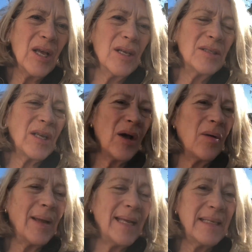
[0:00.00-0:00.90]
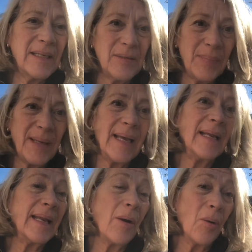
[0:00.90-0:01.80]
So it could be
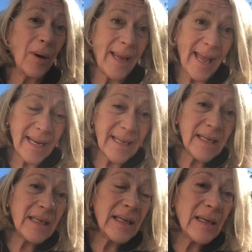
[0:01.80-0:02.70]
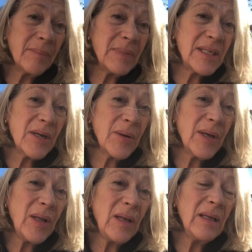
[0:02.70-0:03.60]
an organic
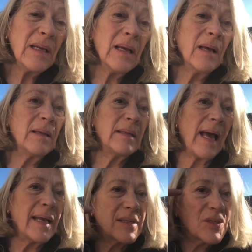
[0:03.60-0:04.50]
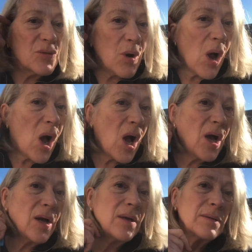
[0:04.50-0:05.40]
material like
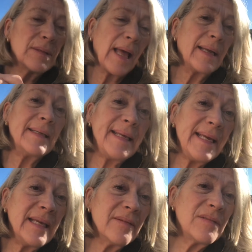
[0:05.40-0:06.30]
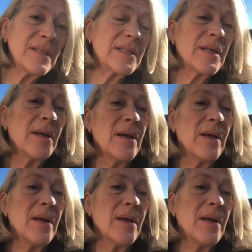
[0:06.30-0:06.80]
straw, like leaves,